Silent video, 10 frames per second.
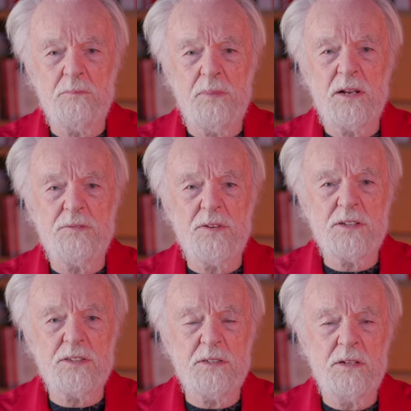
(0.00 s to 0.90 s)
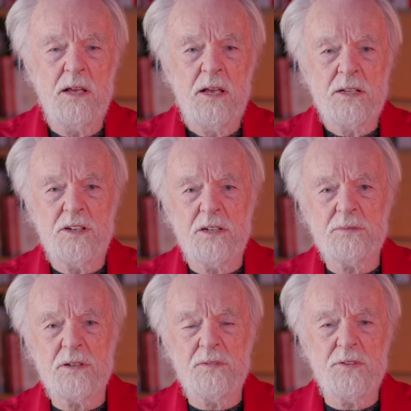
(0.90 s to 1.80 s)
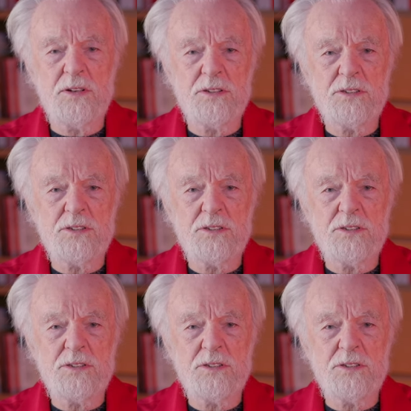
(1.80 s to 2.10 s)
benefits in terms of